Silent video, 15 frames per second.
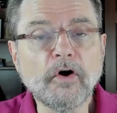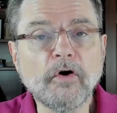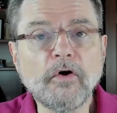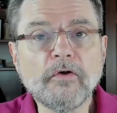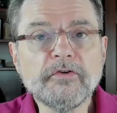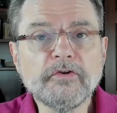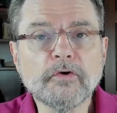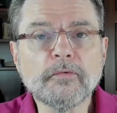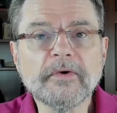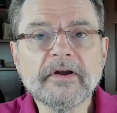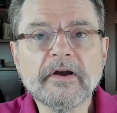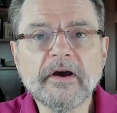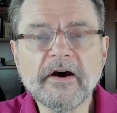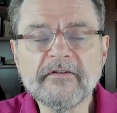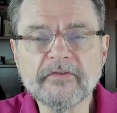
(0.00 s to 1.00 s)
all your
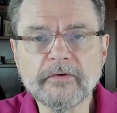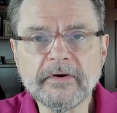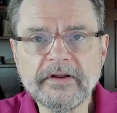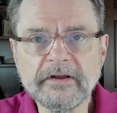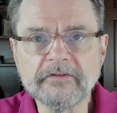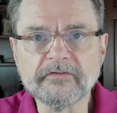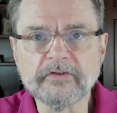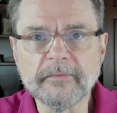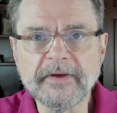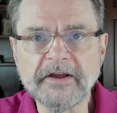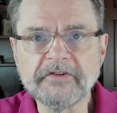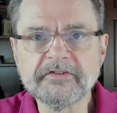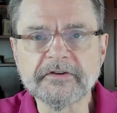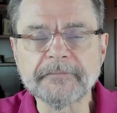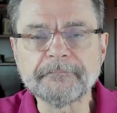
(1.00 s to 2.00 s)
recovery
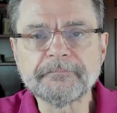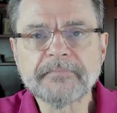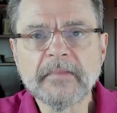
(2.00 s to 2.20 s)
information.